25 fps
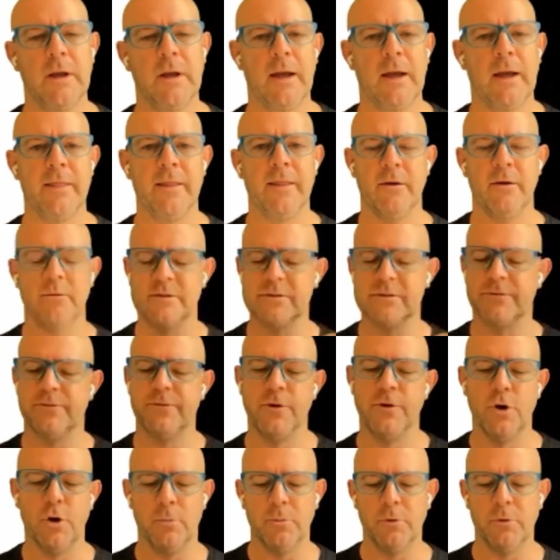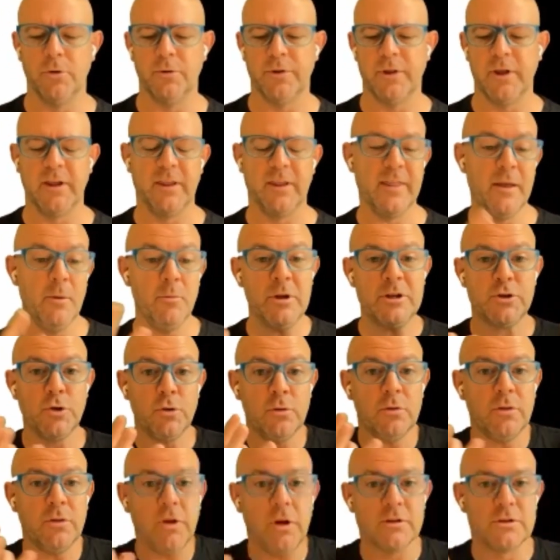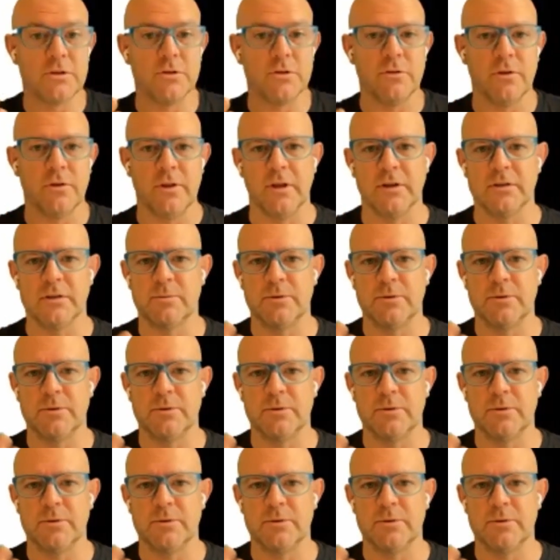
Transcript: And that was a phenomenal thing. And then we took those two things.